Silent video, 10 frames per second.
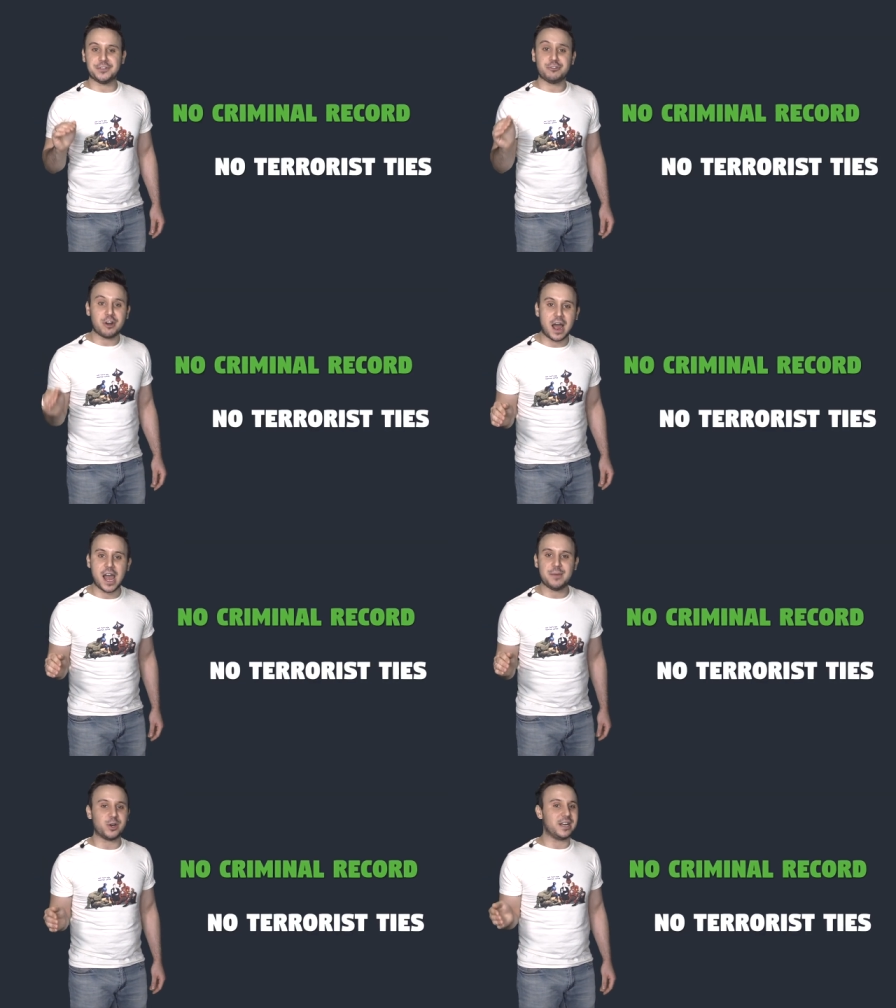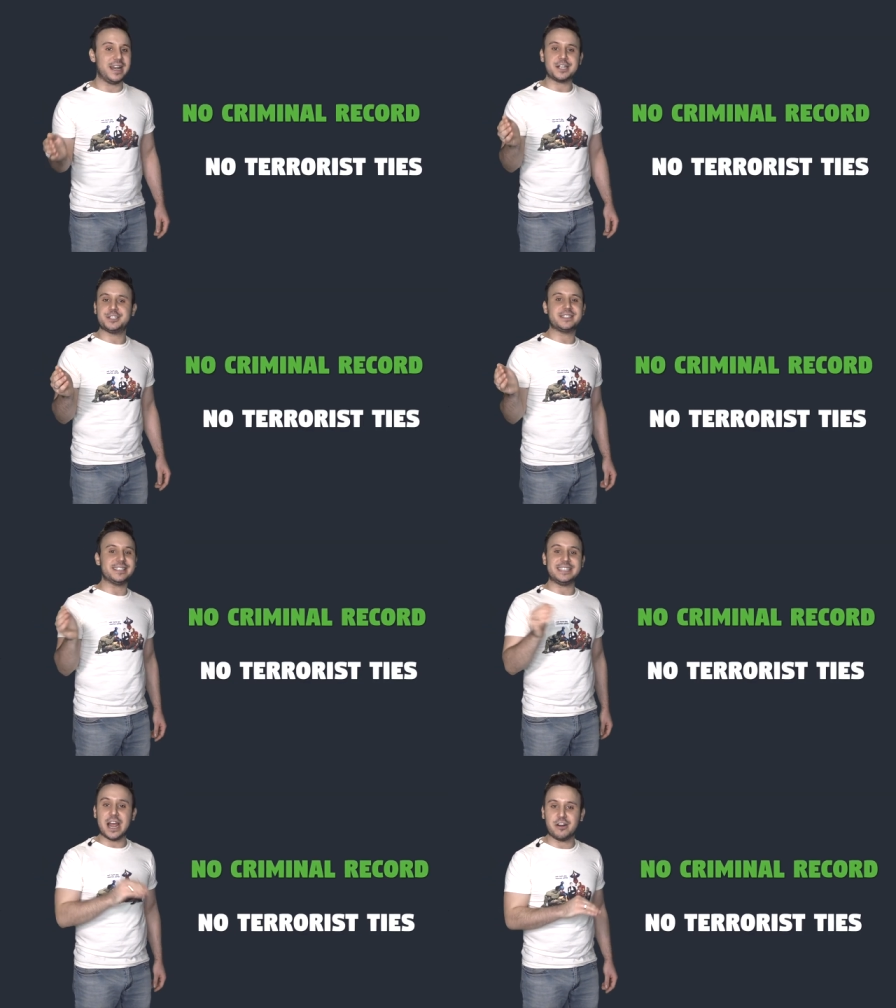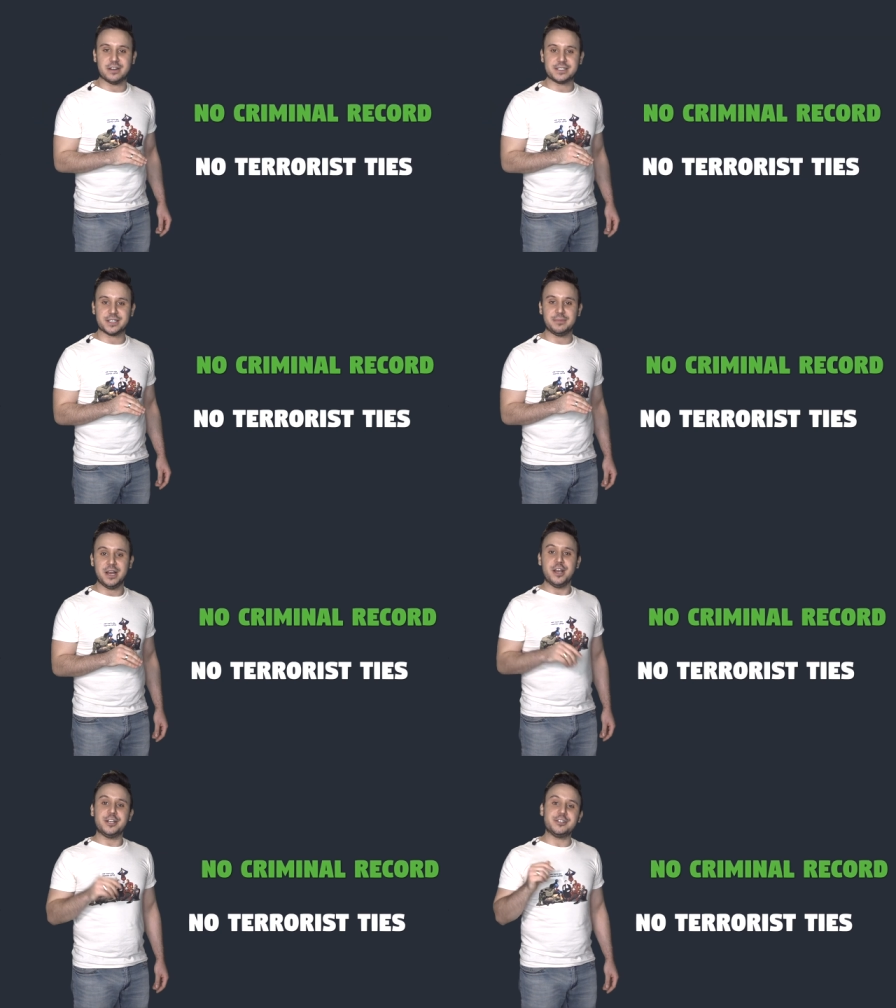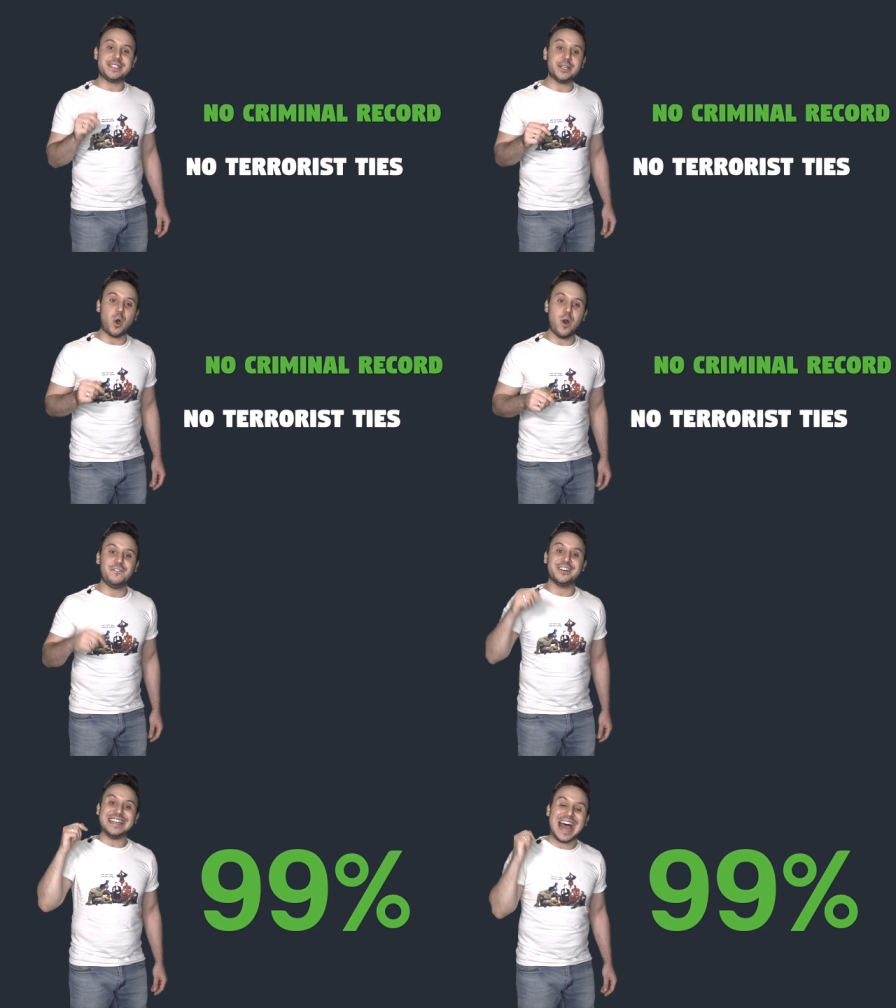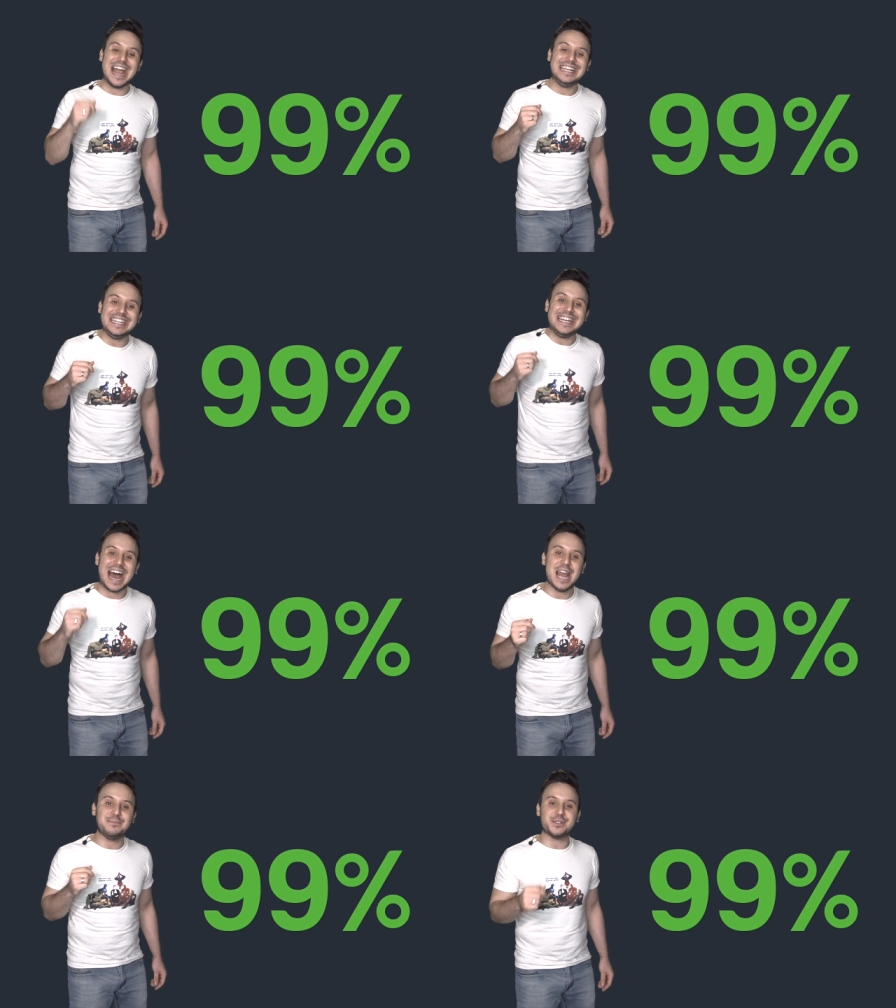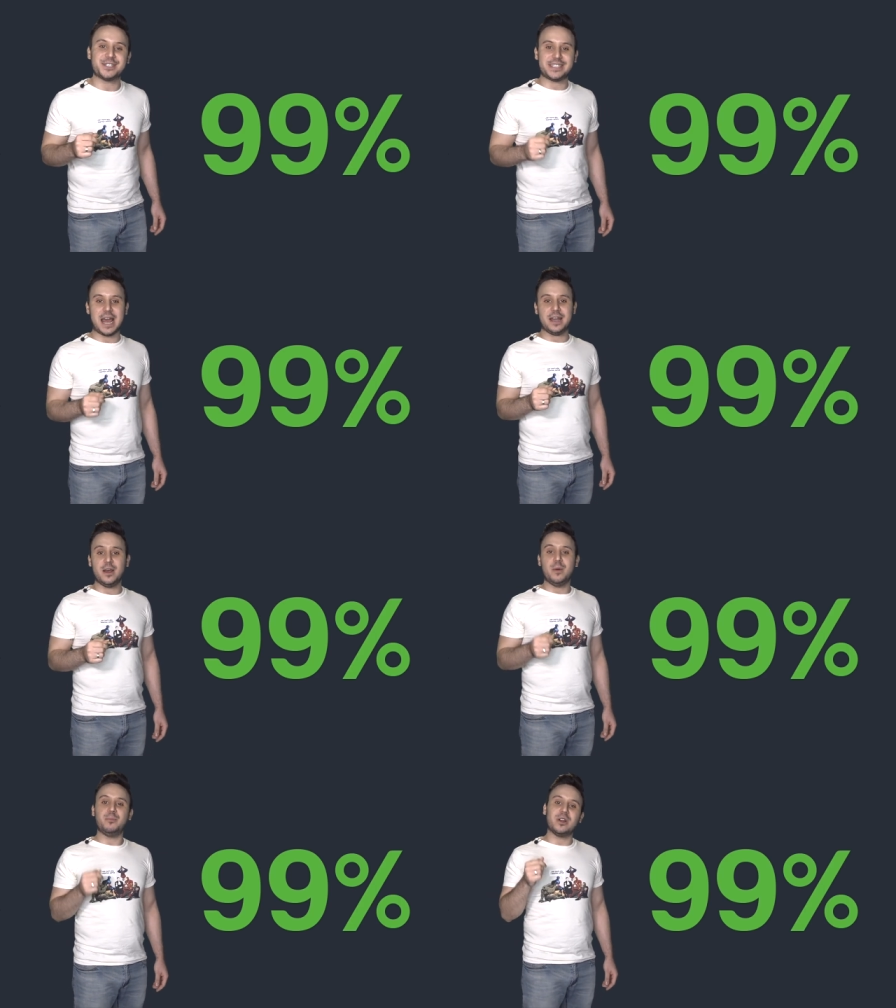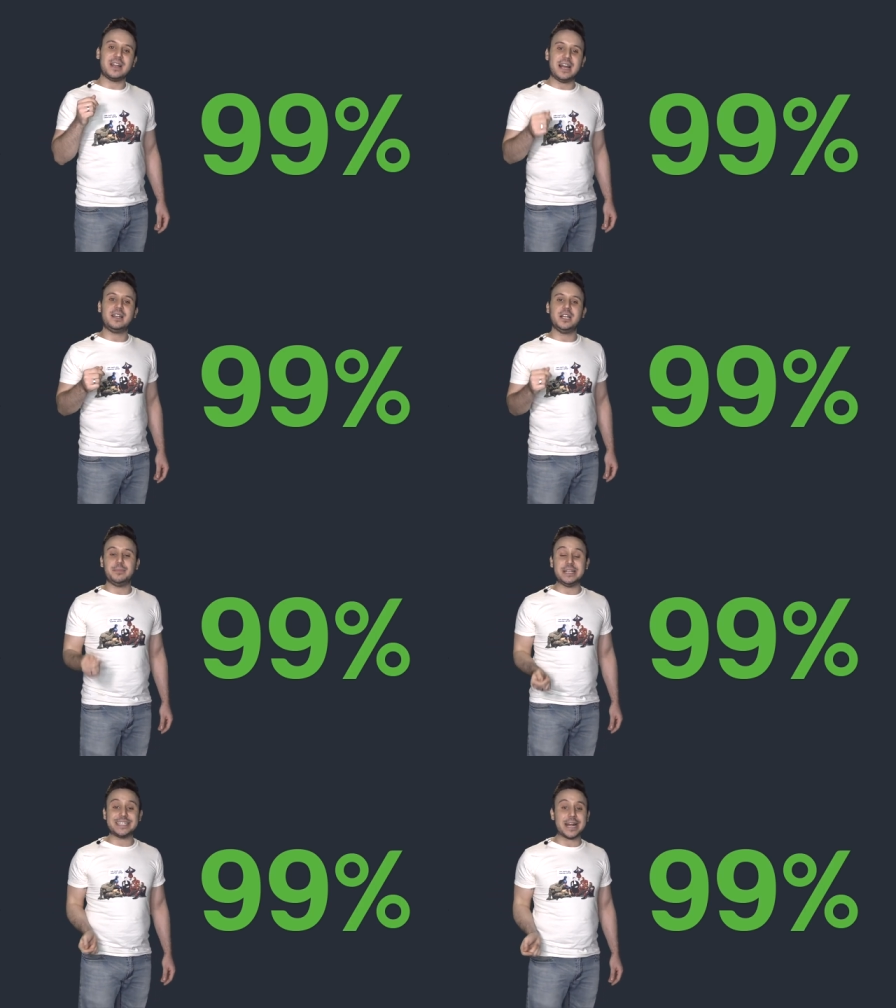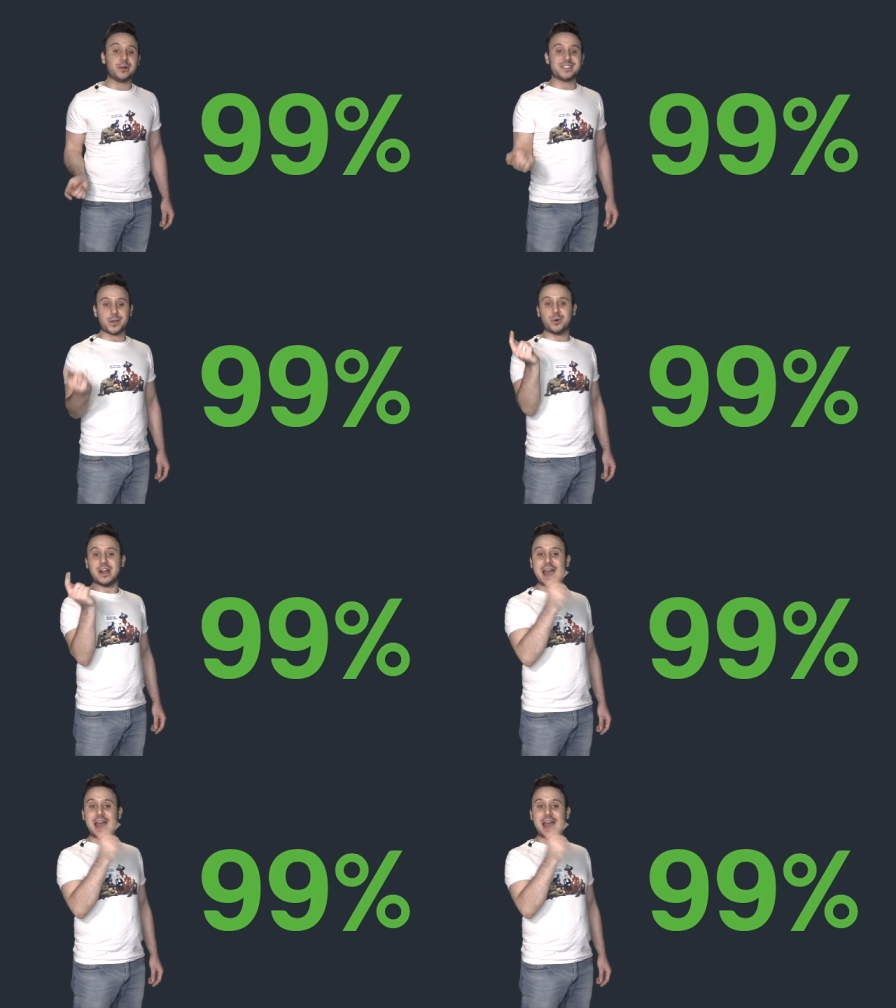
of crime or connections to terrorism, you're still over 99% more likely to be settled somewhere